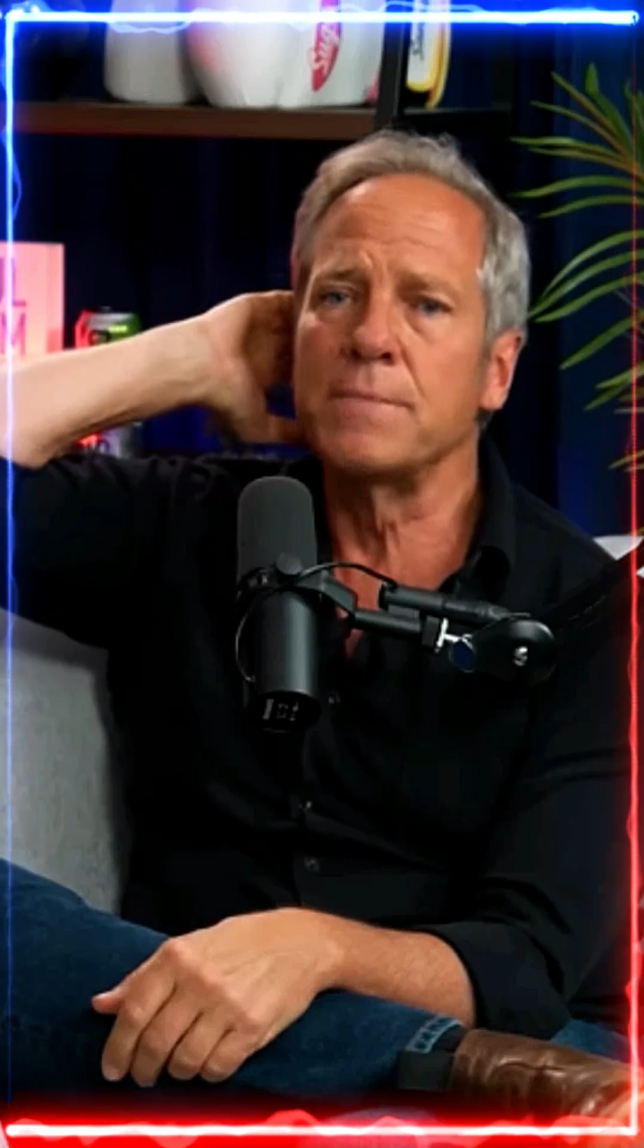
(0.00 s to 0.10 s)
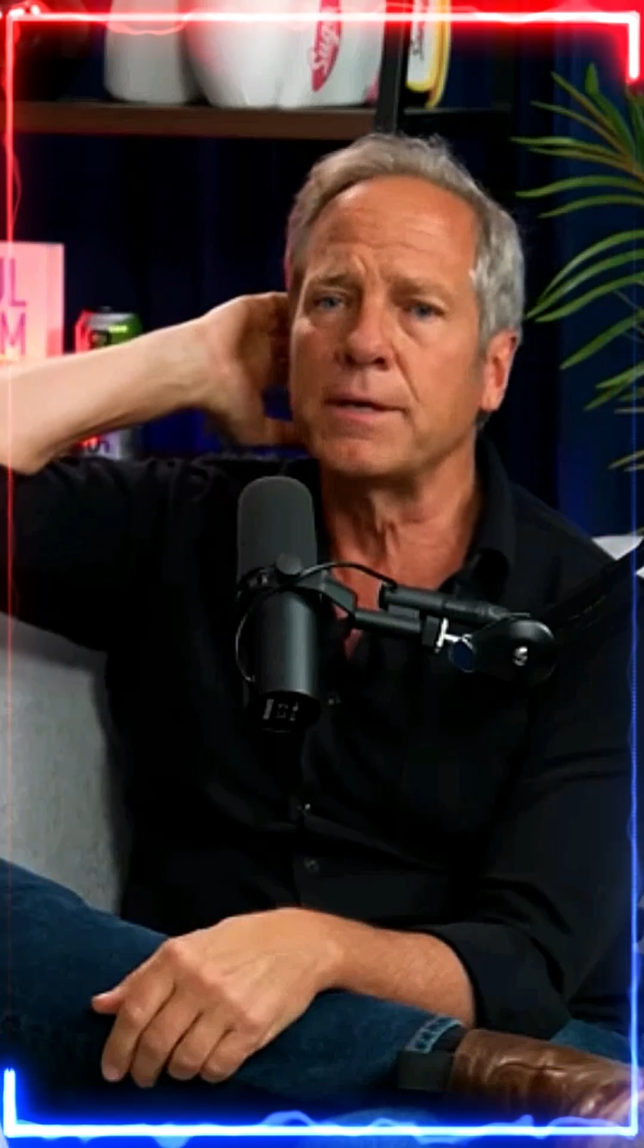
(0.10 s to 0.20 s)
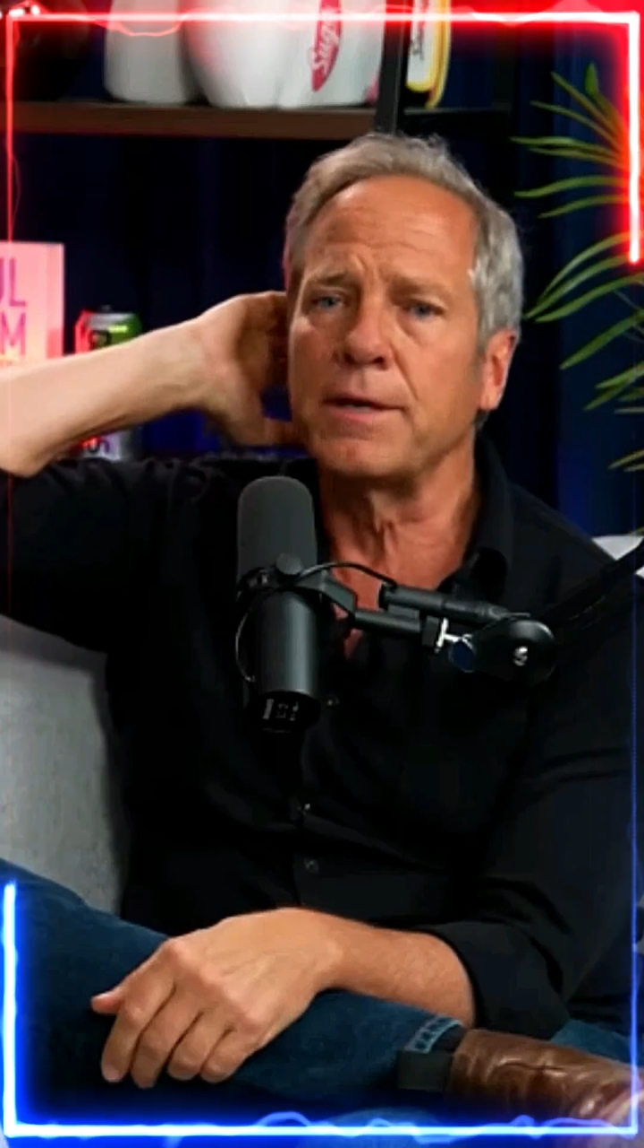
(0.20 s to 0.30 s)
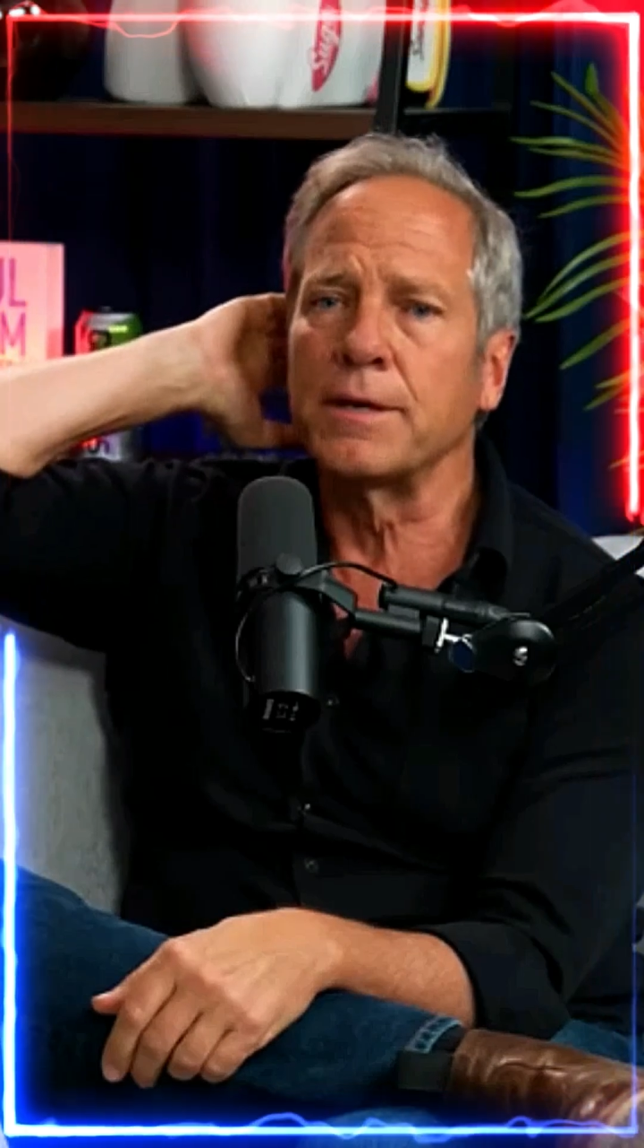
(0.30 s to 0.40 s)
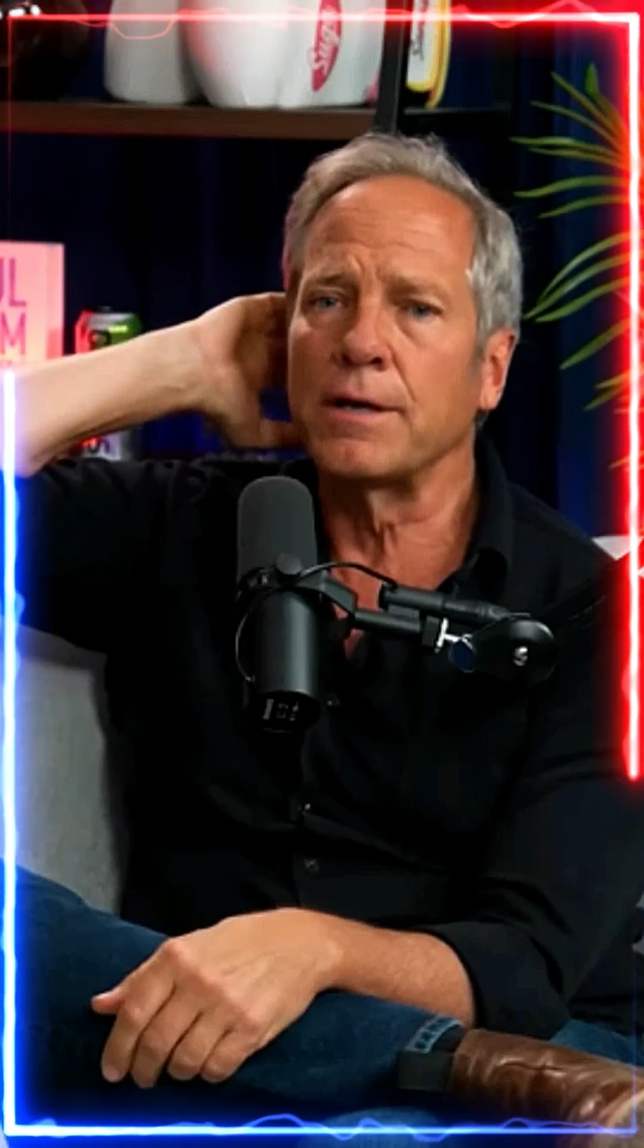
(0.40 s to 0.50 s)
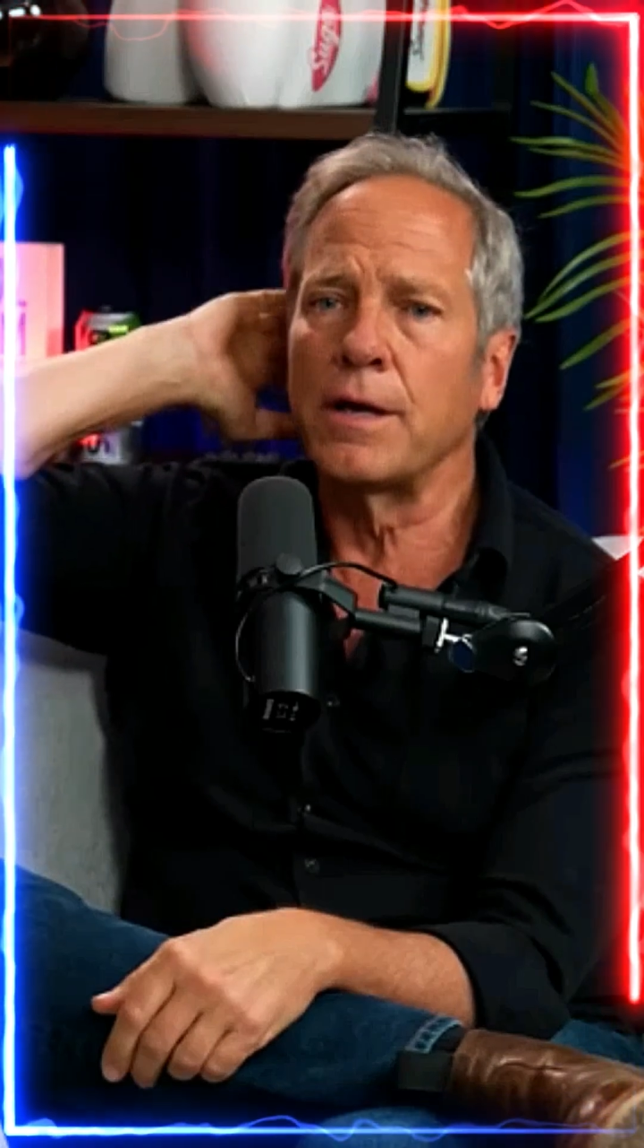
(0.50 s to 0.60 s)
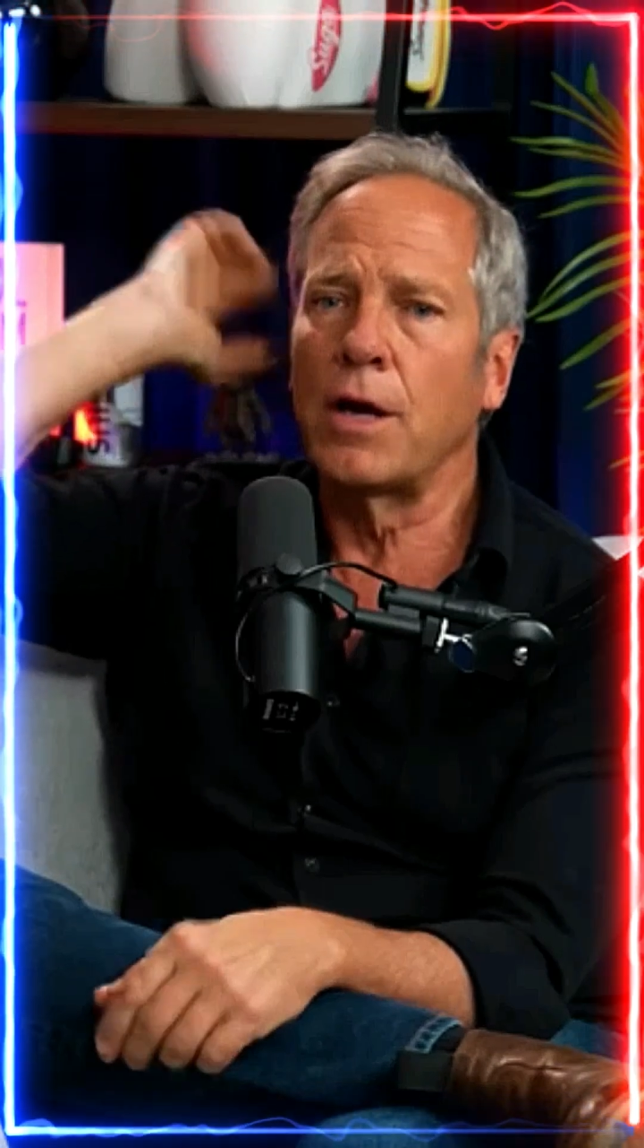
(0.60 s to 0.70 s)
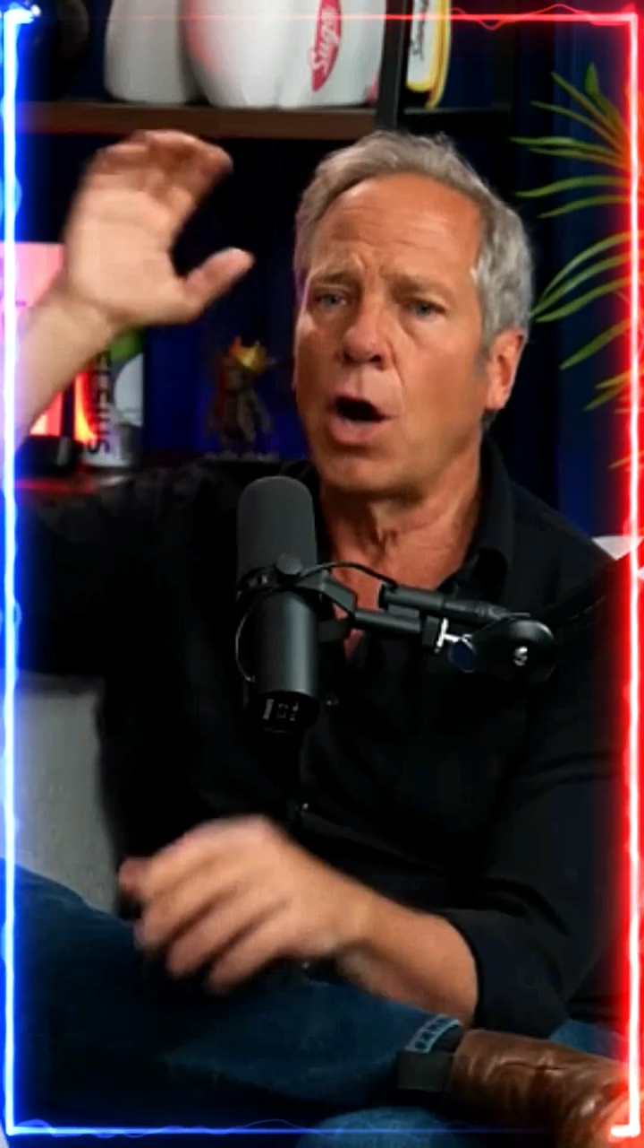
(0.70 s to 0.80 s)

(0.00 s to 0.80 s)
million